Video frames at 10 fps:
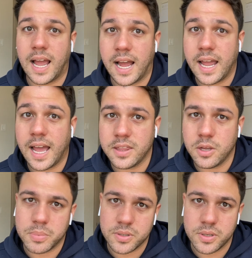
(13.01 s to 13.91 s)
I had the
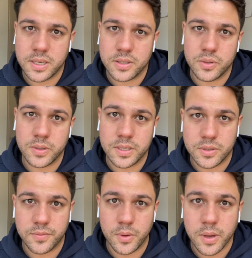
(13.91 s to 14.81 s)
opportunity to
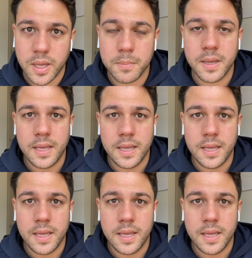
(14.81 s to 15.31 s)
interview him